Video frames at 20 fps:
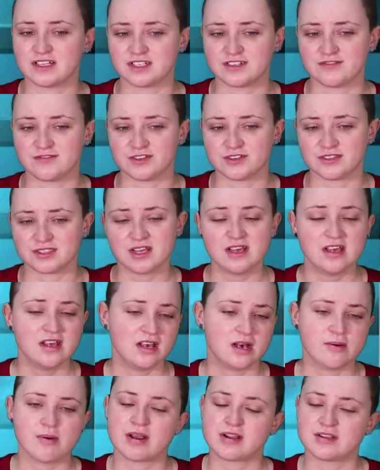interviews
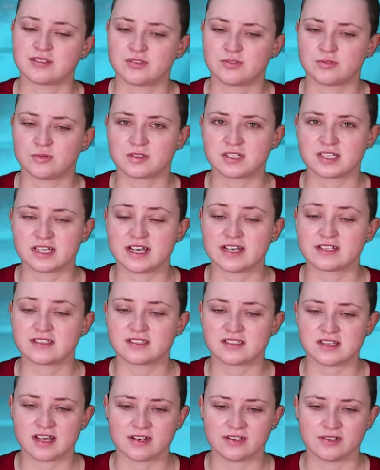about his daughter and
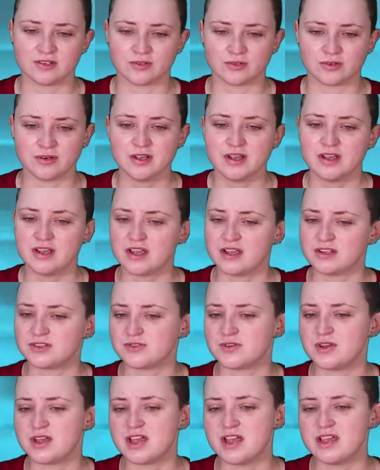son-in-law
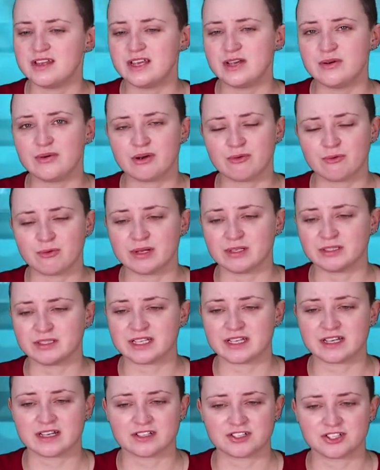to anyone
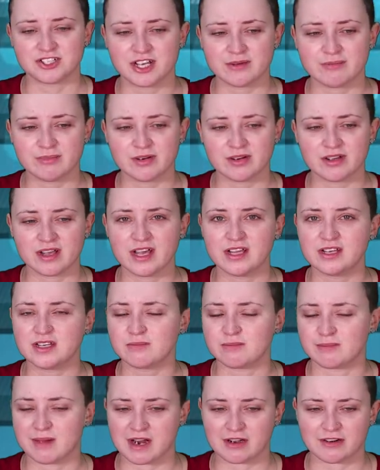wielding a checkbook and a
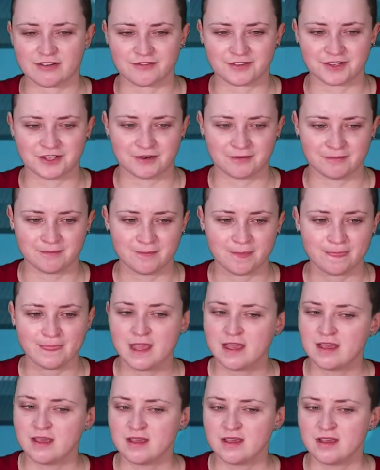microphone.
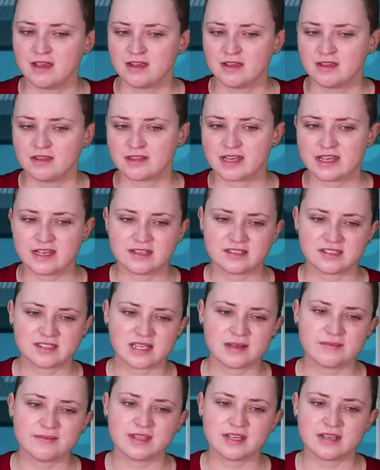There is
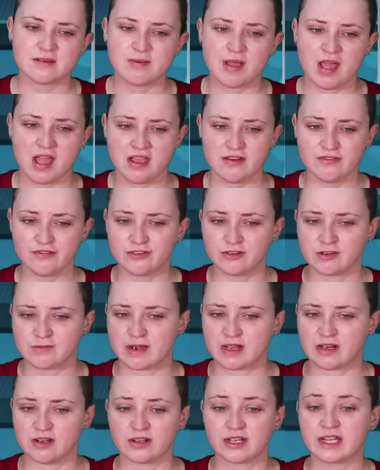something painful
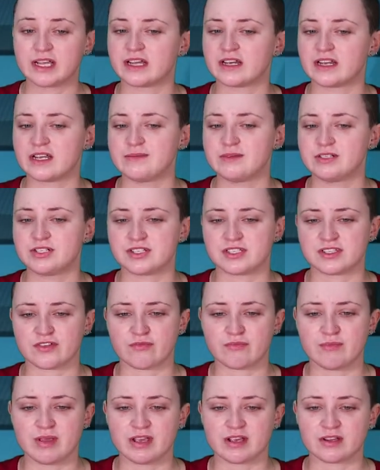about looking at images of
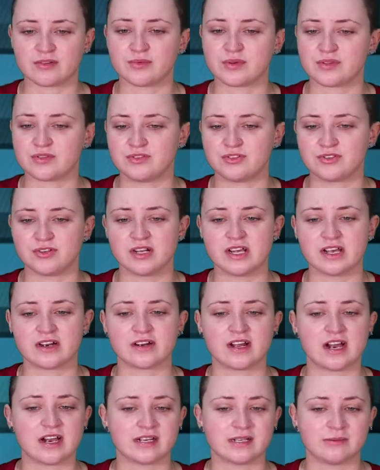Meghan with Julia
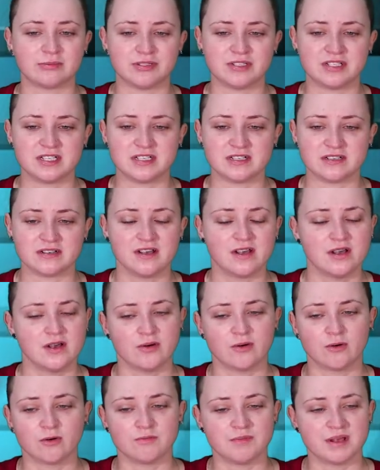on IWD,
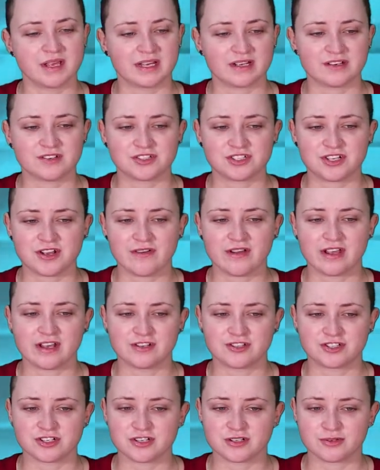or Meghan sharing
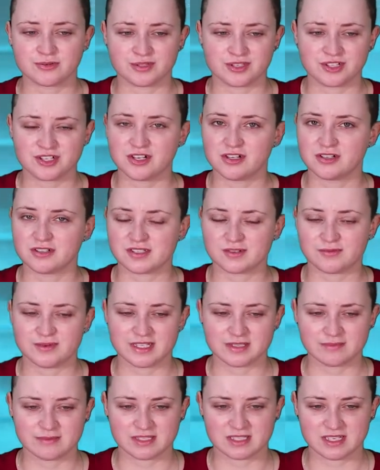a joke with Charles at
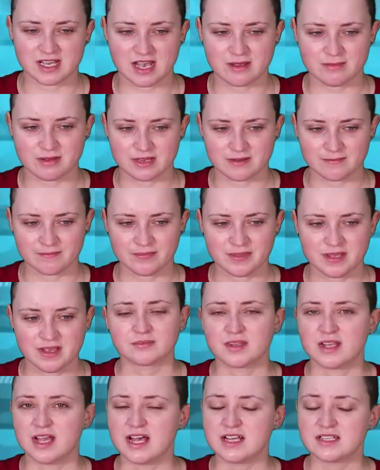Westminster Abbey.
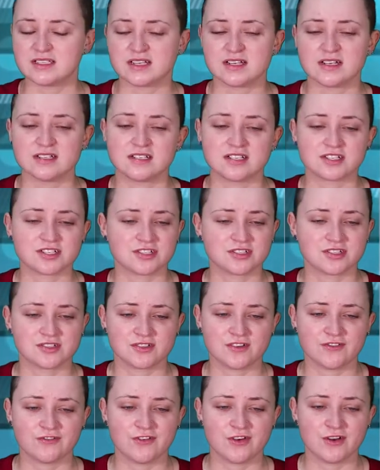As in addition to
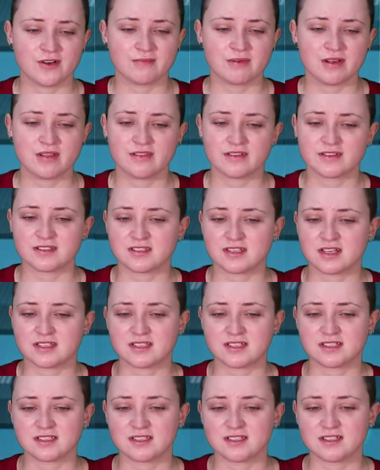the firm, the
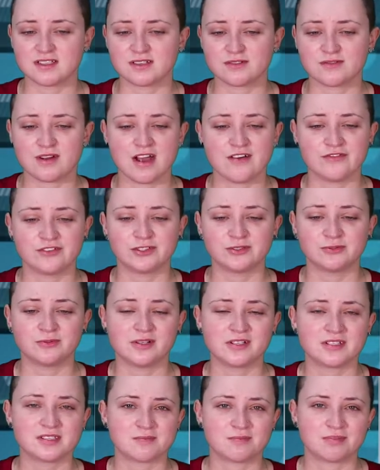Sussexes' arrival
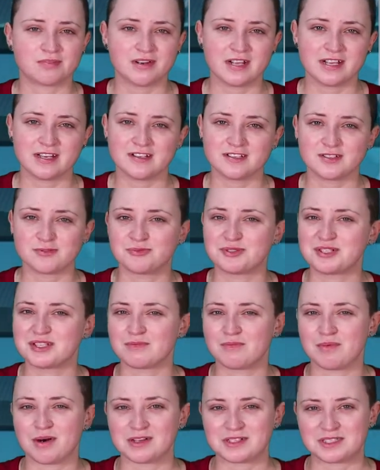was pregnant
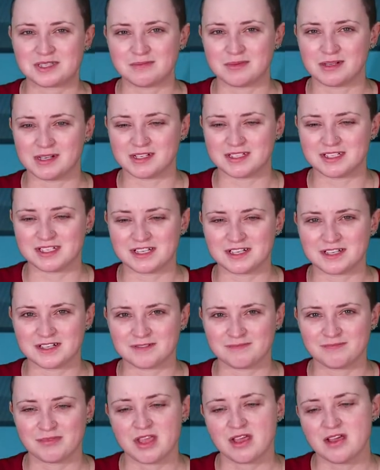with
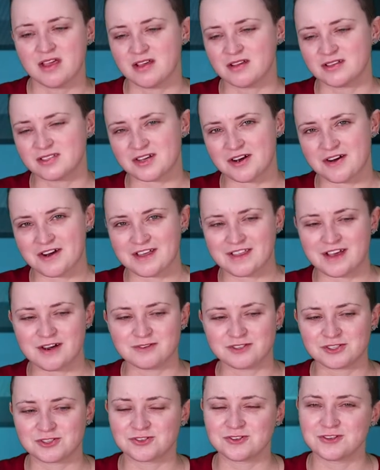possibility. Sorry, that
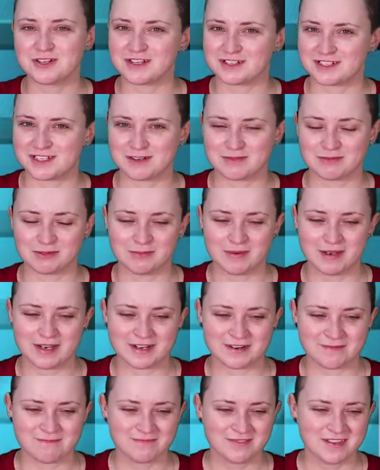was truly a terrible
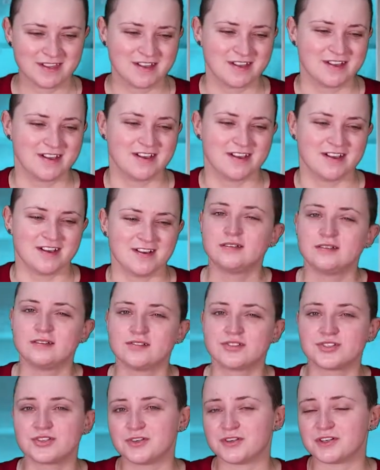pun.
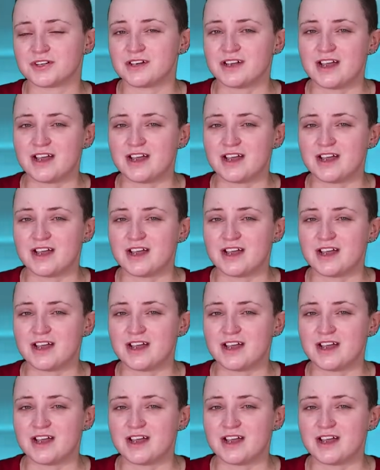Sure,